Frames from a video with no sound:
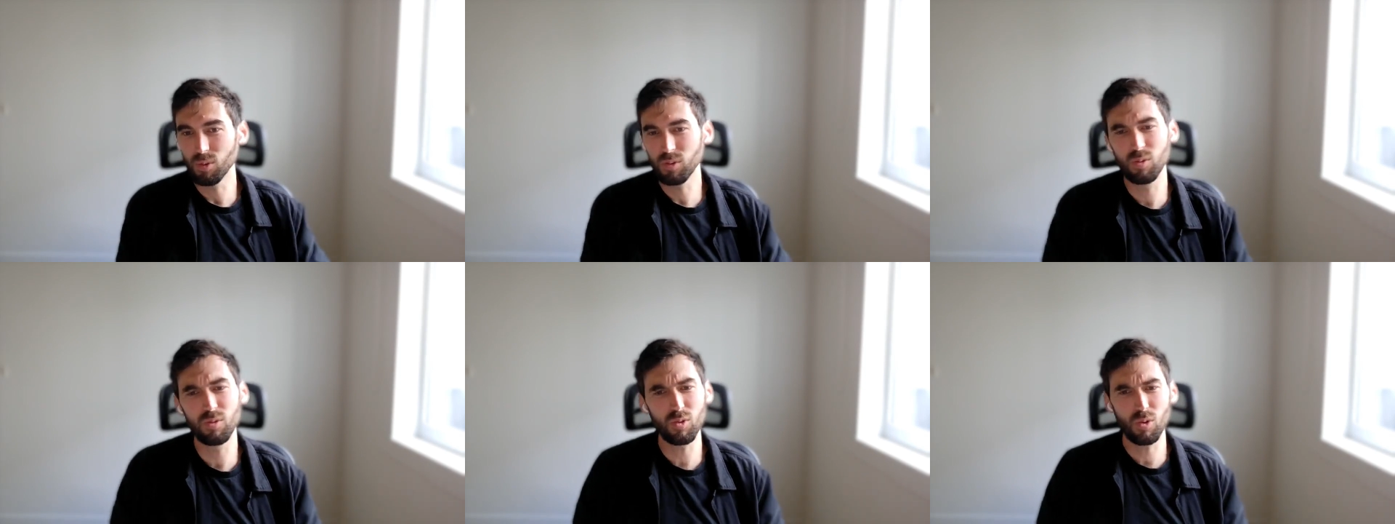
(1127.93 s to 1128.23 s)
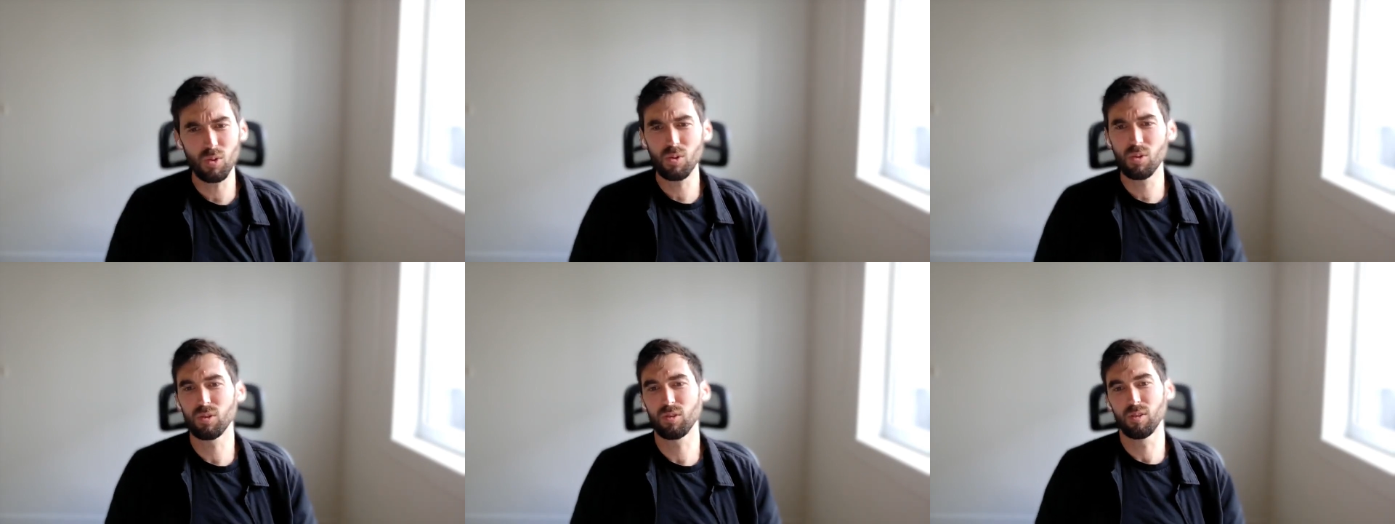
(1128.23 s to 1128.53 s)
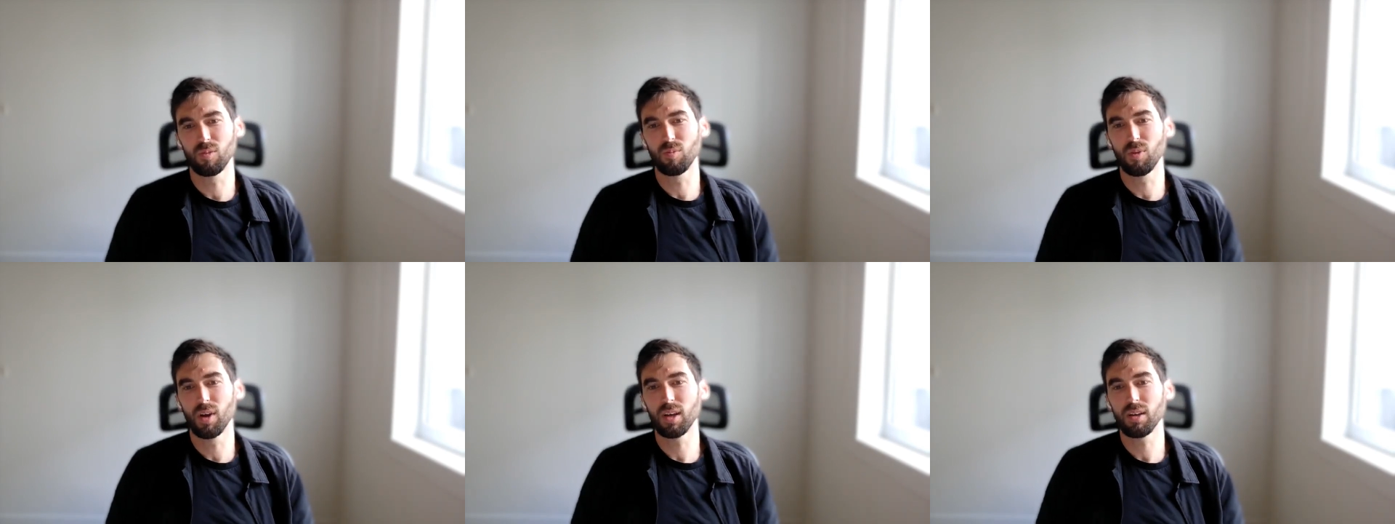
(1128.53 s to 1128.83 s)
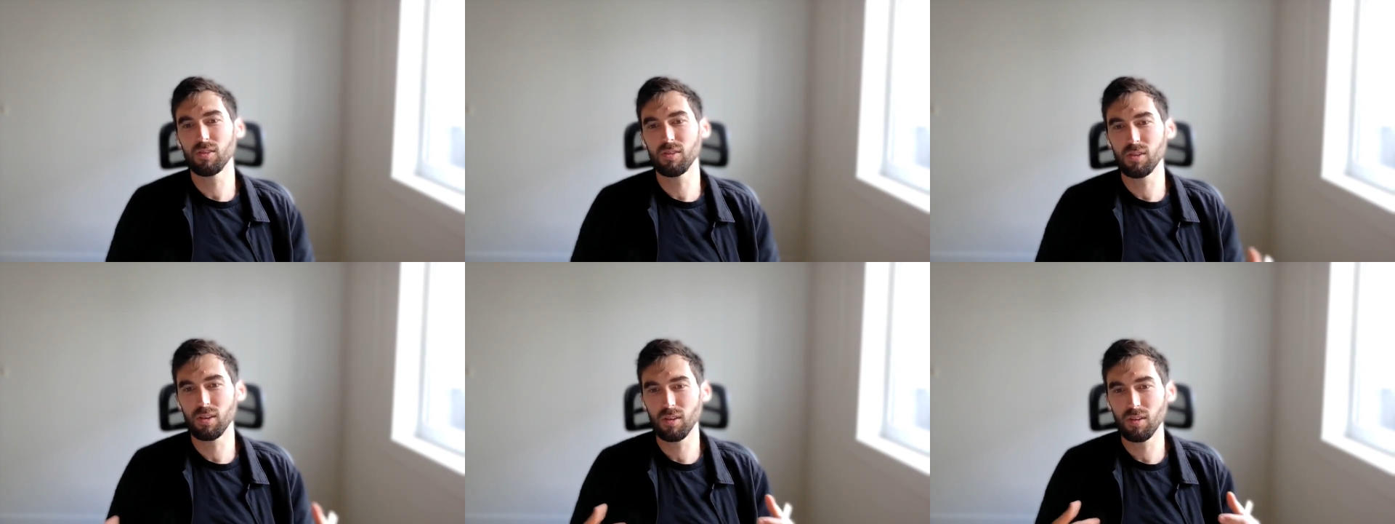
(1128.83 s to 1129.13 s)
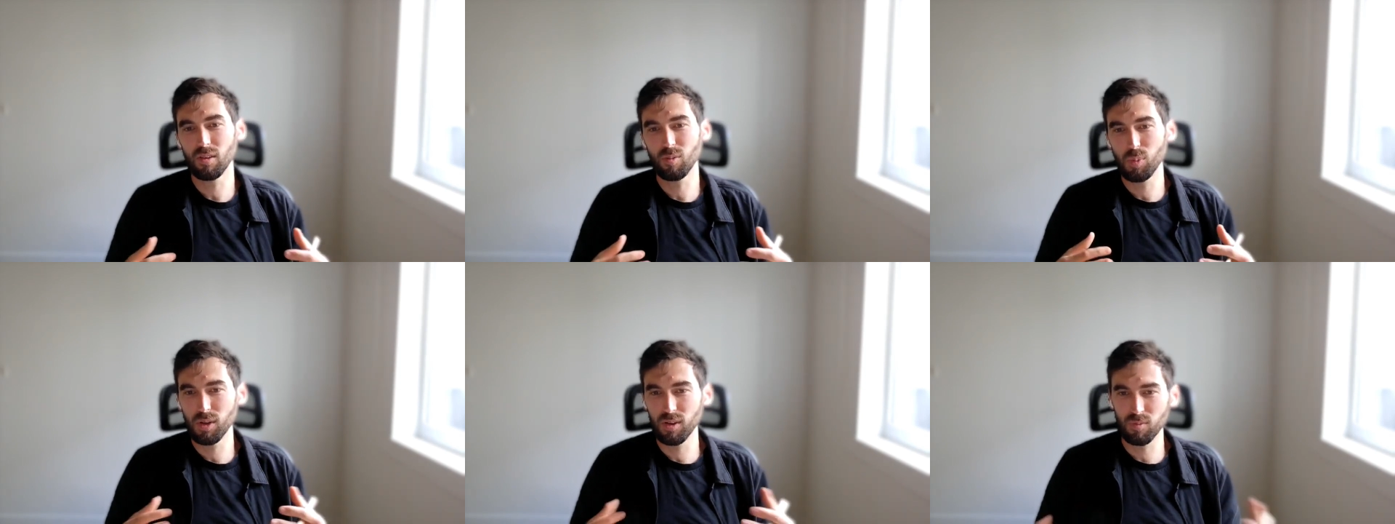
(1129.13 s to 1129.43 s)
which was awesome, right? Because you
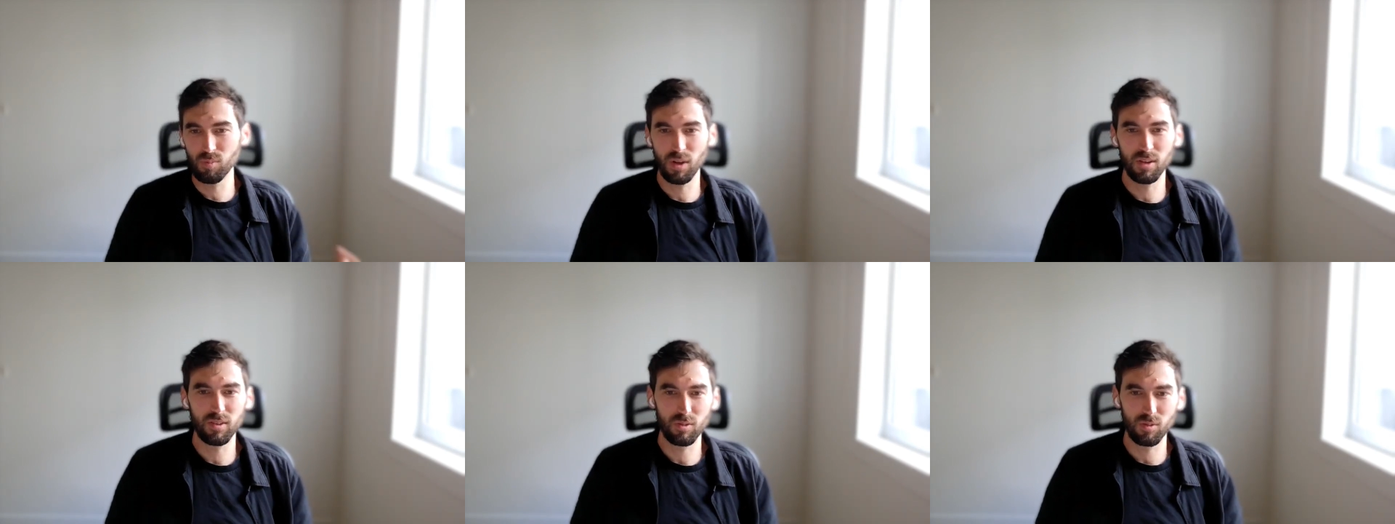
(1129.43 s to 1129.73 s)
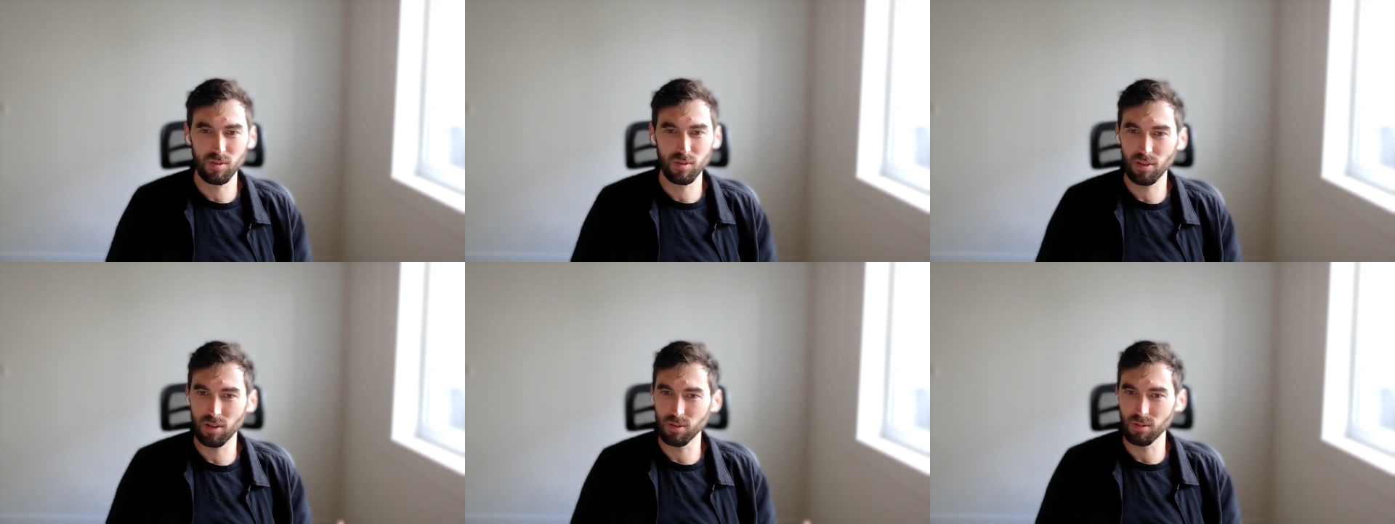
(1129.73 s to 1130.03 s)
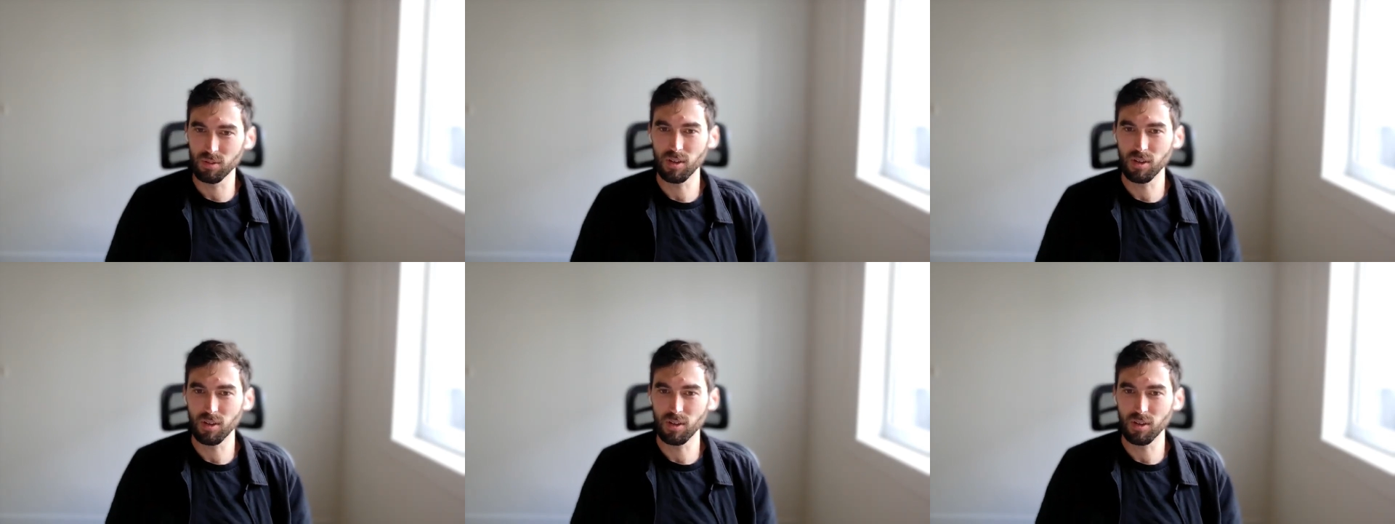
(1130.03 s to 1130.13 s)
can spend as much or as